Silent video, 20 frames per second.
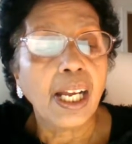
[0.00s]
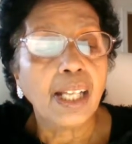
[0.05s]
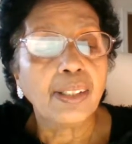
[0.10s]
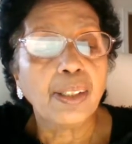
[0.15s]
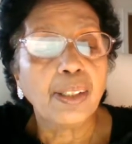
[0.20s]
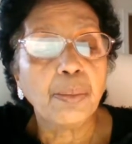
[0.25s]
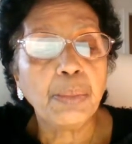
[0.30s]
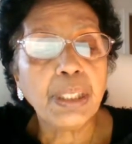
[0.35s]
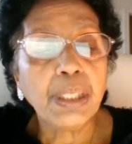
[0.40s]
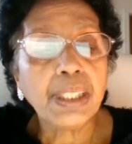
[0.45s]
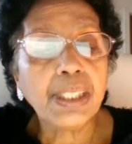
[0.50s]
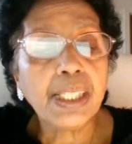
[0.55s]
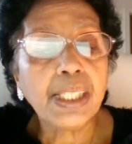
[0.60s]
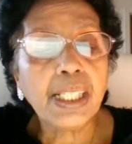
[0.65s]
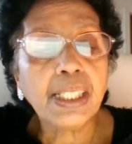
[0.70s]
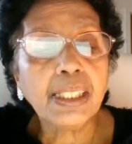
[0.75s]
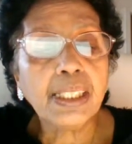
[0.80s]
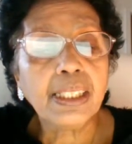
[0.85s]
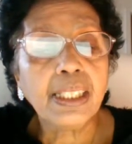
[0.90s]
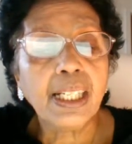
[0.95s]
The
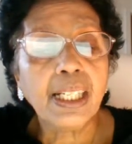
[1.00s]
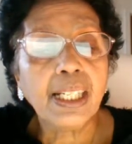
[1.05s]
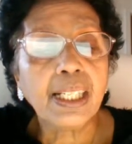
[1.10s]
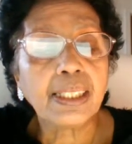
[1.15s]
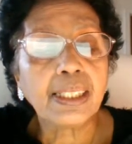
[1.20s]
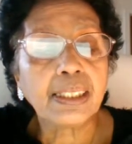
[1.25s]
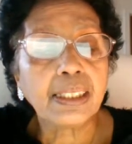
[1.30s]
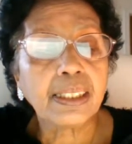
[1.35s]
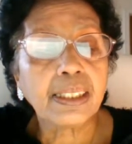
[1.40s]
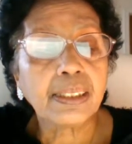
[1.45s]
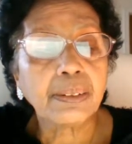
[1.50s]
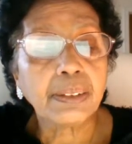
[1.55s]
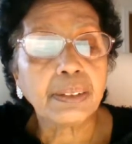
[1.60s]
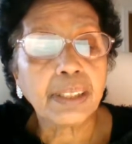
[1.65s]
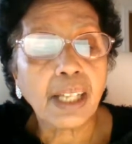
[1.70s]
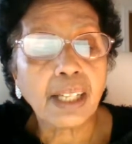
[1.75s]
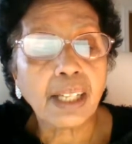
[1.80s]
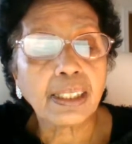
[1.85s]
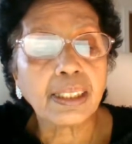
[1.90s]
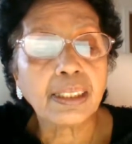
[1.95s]
mistake has
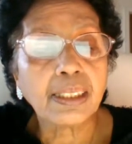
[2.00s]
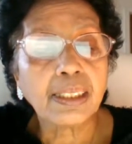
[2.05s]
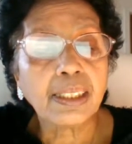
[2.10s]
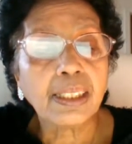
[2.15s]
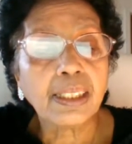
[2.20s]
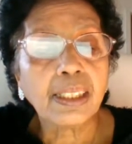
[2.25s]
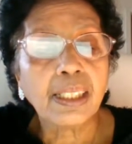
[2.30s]
done.